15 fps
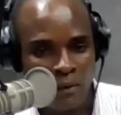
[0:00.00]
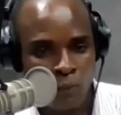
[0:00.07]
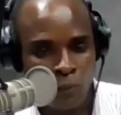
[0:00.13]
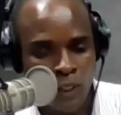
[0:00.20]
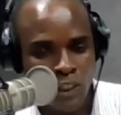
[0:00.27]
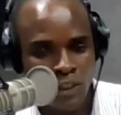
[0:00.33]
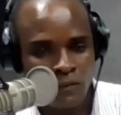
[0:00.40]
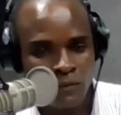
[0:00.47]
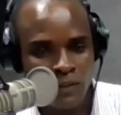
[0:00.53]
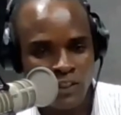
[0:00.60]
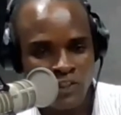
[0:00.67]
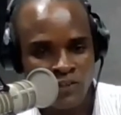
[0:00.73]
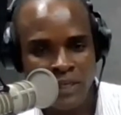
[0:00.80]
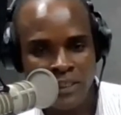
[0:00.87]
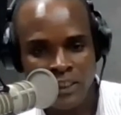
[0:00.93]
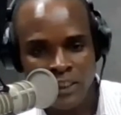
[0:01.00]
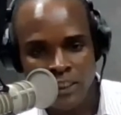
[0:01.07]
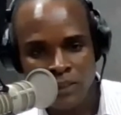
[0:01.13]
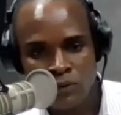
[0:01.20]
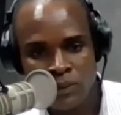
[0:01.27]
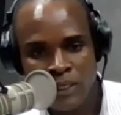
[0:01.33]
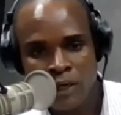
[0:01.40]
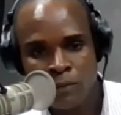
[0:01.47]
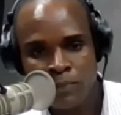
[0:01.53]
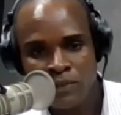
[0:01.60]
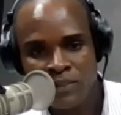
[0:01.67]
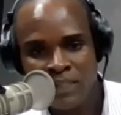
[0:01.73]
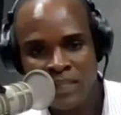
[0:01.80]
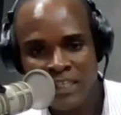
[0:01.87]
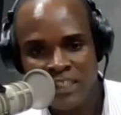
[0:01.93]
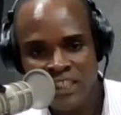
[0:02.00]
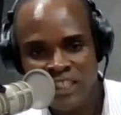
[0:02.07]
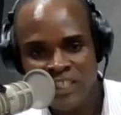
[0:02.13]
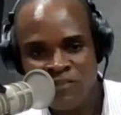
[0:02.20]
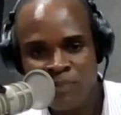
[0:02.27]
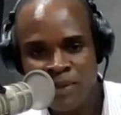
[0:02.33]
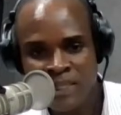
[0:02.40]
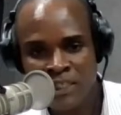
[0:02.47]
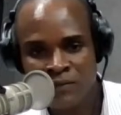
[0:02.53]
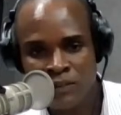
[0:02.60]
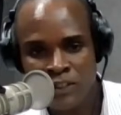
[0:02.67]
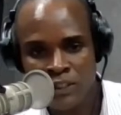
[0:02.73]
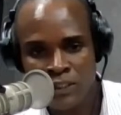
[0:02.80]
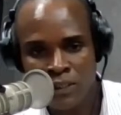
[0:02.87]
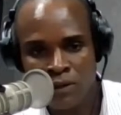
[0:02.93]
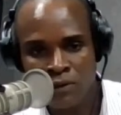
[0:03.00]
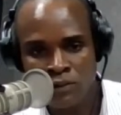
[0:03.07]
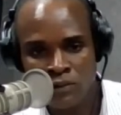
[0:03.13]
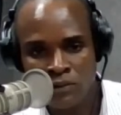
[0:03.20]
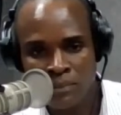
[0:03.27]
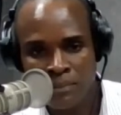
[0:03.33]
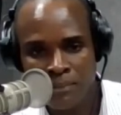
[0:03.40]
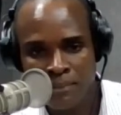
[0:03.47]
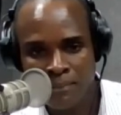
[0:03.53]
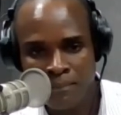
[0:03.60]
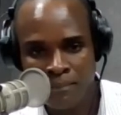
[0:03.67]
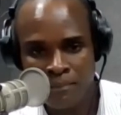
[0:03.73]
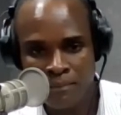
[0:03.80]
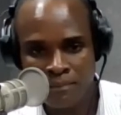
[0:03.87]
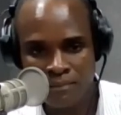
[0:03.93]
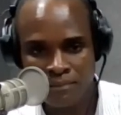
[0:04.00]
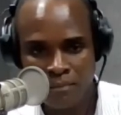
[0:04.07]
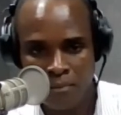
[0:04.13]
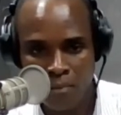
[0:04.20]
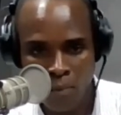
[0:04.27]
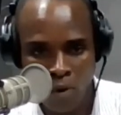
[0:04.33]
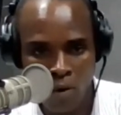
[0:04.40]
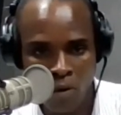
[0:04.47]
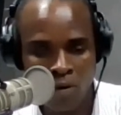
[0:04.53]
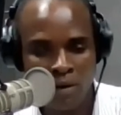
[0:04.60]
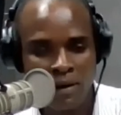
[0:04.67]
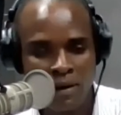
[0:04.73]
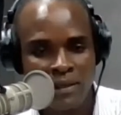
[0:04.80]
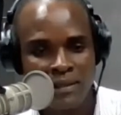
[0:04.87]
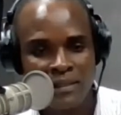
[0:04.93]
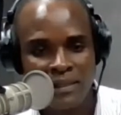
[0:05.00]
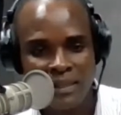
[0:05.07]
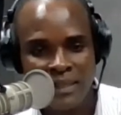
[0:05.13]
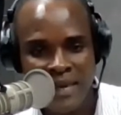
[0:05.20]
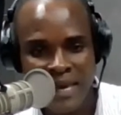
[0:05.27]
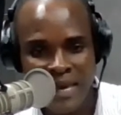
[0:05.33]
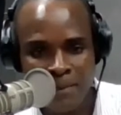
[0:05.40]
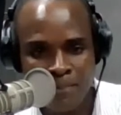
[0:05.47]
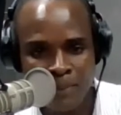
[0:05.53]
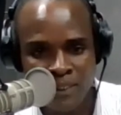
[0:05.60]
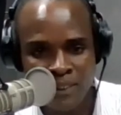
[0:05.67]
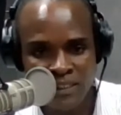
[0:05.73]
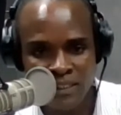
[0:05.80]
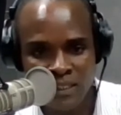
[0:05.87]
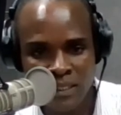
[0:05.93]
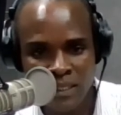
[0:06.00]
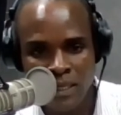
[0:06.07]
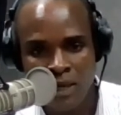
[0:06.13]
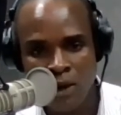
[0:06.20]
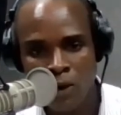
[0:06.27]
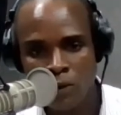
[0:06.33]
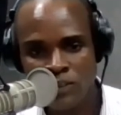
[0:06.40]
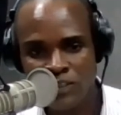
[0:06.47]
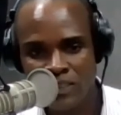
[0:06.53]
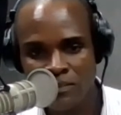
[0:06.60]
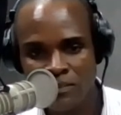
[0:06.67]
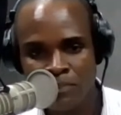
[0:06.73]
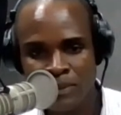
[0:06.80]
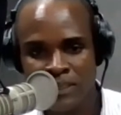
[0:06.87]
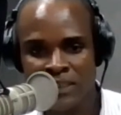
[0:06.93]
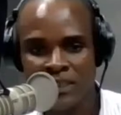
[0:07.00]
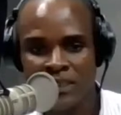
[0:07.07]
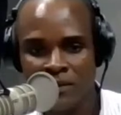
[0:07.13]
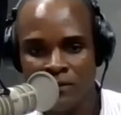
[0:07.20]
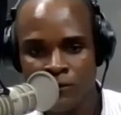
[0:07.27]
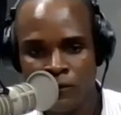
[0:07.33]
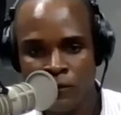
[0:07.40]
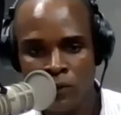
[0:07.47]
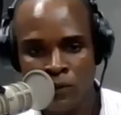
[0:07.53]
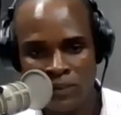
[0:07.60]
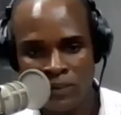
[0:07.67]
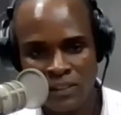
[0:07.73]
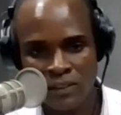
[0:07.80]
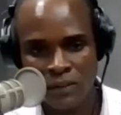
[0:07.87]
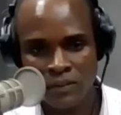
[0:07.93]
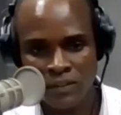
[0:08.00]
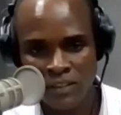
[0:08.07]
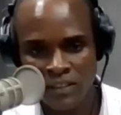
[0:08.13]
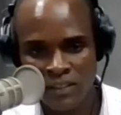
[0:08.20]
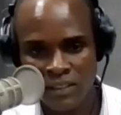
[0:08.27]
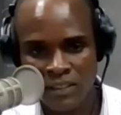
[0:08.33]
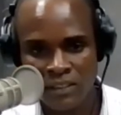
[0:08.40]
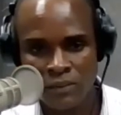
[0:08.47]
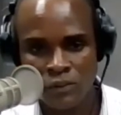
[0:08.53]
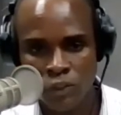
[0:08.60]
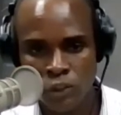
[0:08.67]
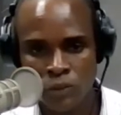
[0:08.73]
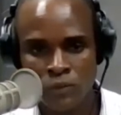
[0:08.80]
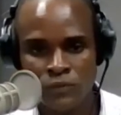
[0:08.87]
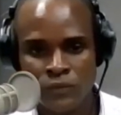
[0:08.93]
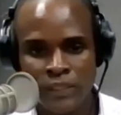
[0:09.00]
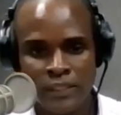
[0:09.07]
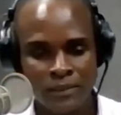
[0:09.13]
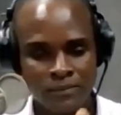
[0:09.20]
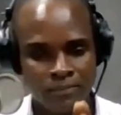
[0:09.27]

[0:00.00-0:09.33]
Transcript: Which of this strategy would help us achieve better results more? Empathy or sympathy for these autistic children?